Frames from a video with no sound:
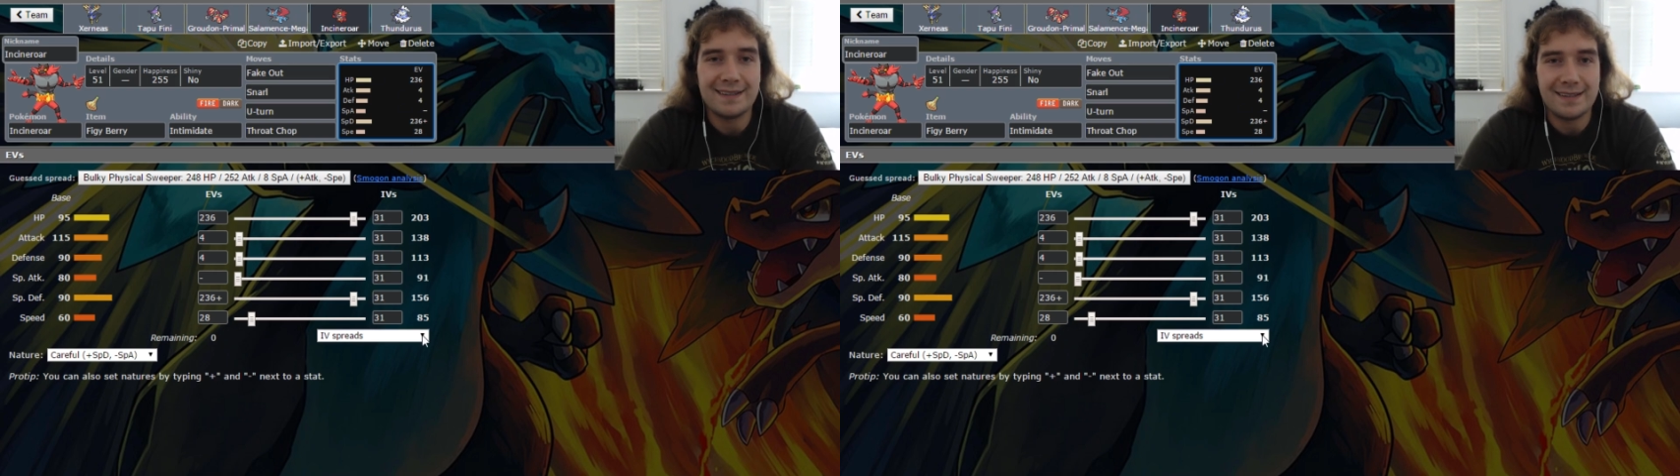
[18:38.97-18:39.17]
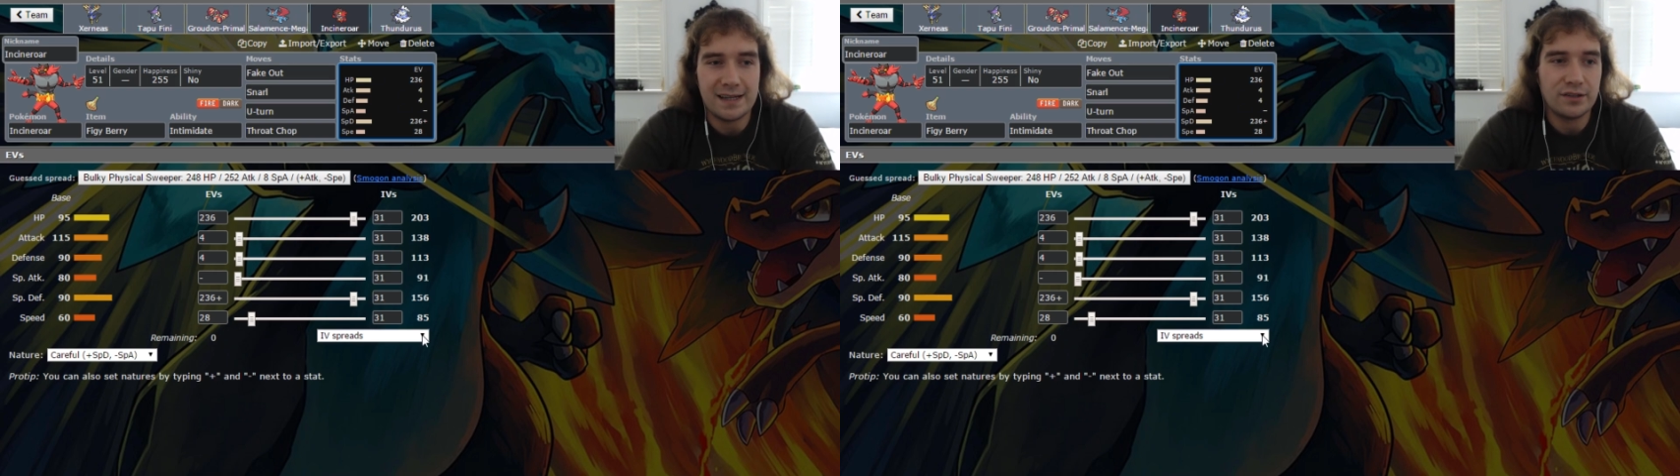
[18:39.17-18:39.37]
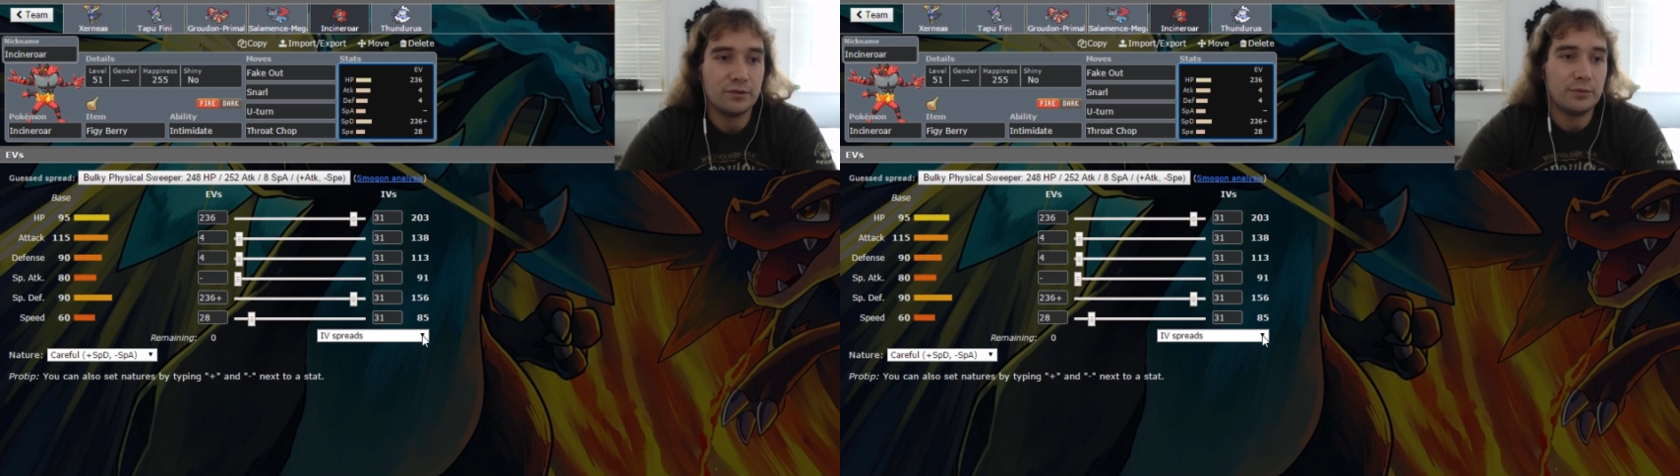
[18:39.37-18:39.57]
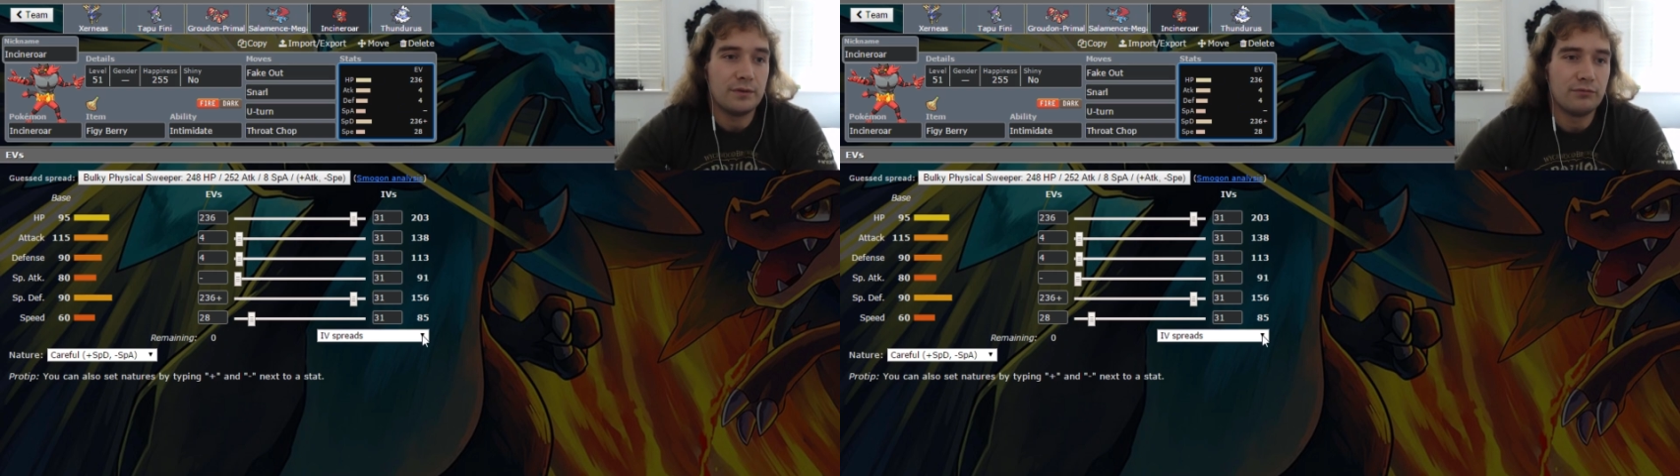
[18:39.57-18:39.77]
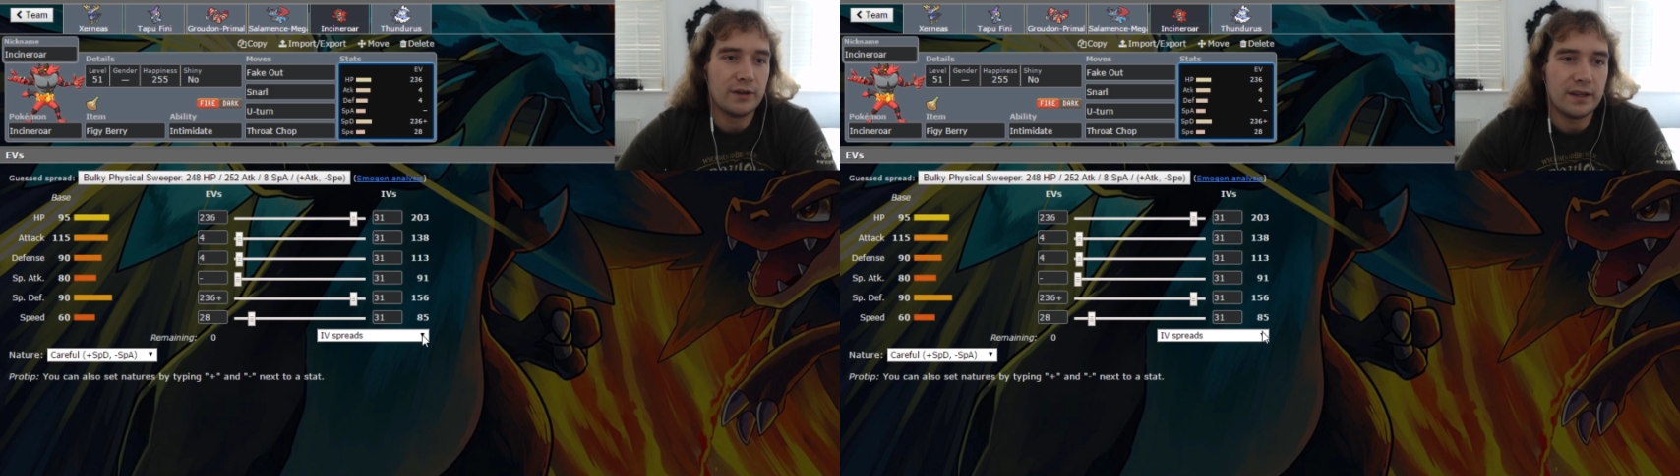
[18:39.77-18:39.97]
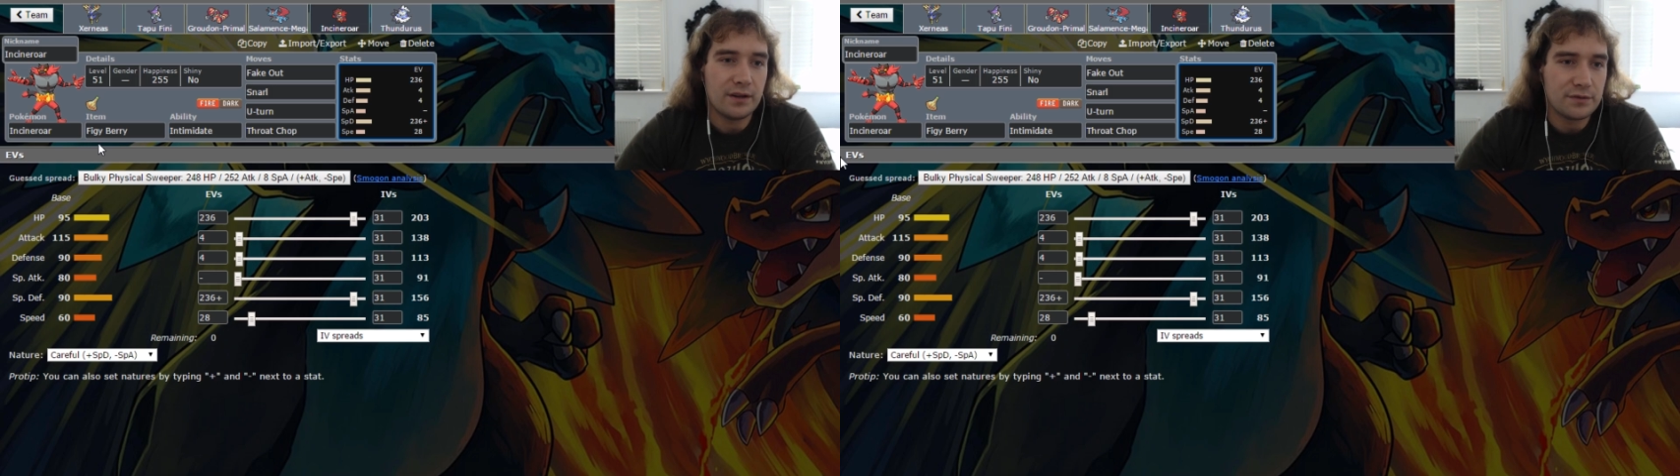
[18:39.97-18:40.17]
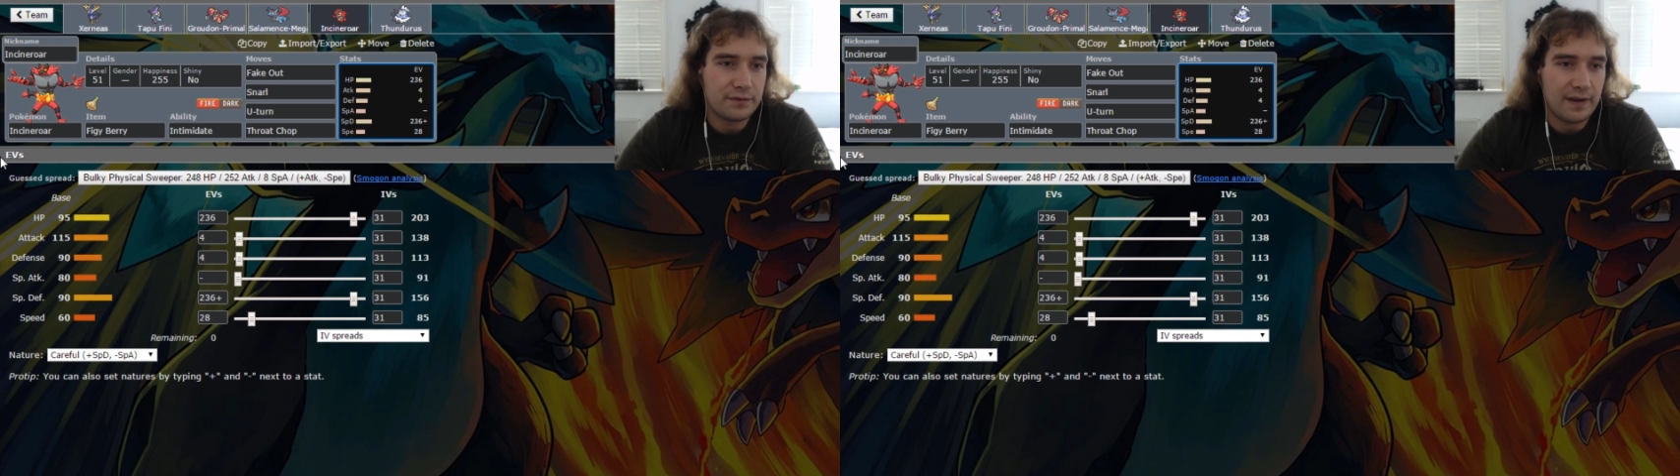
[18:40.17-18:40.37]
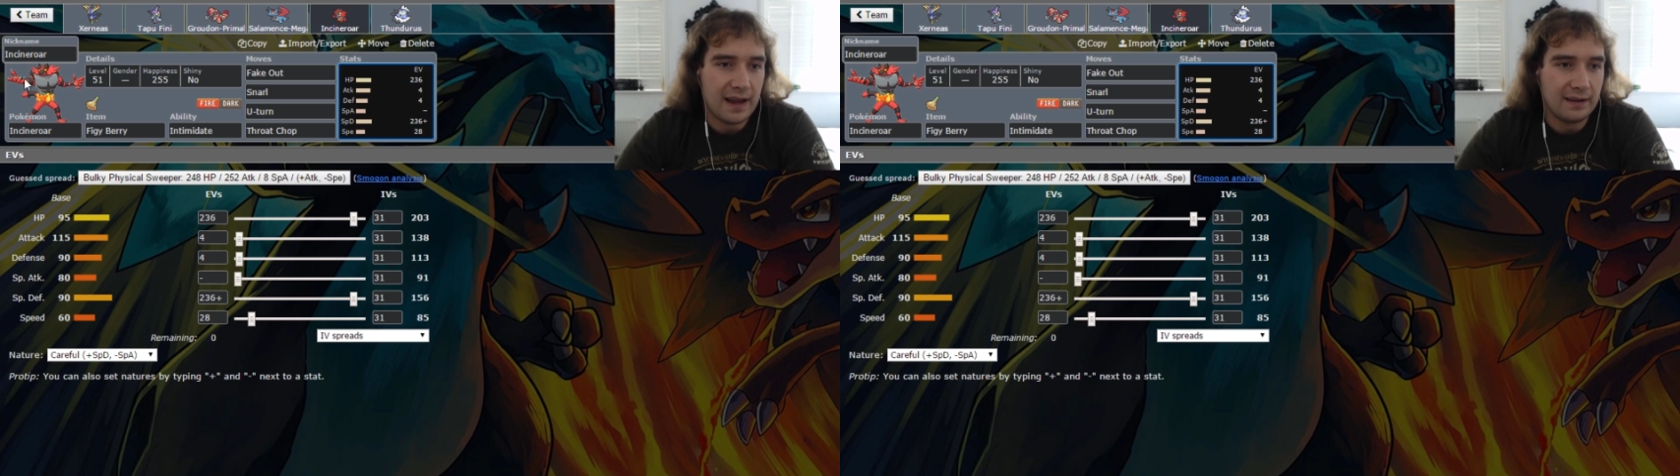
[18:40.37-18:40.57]
settled with running those
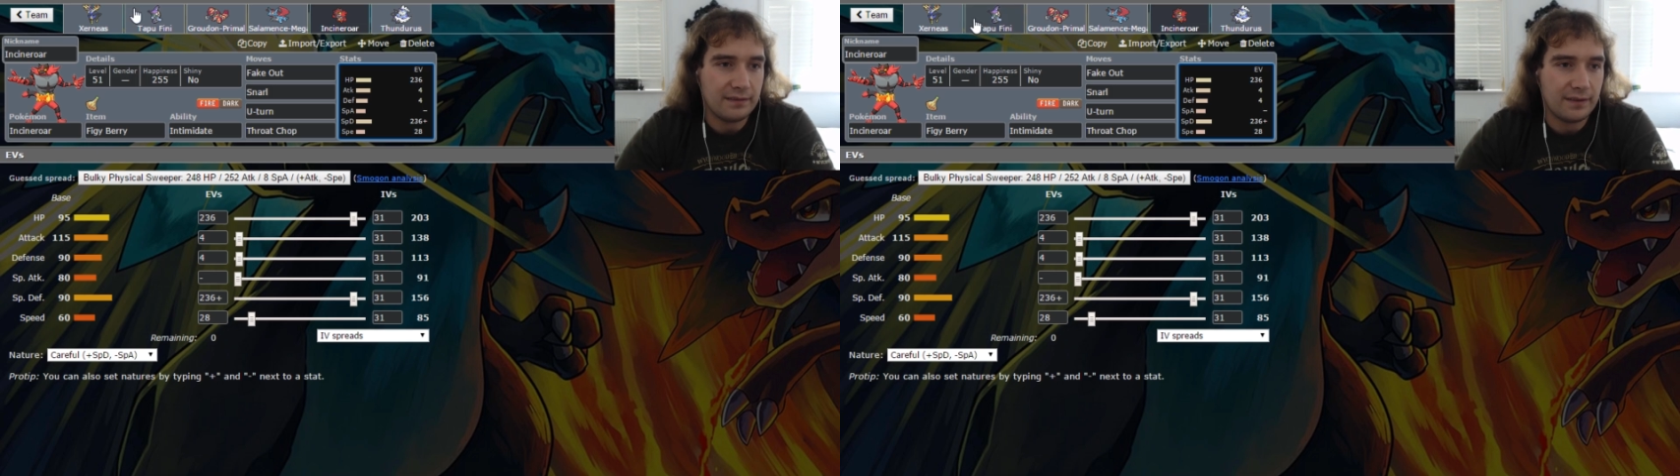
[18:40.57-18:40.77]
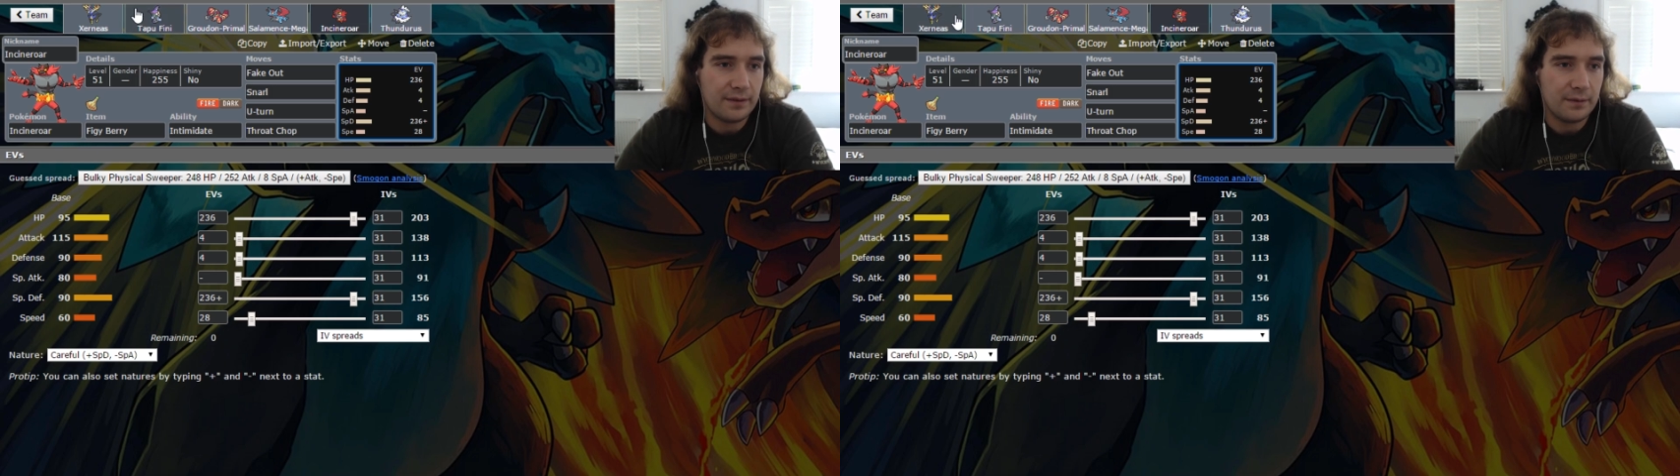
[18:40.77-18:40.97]
five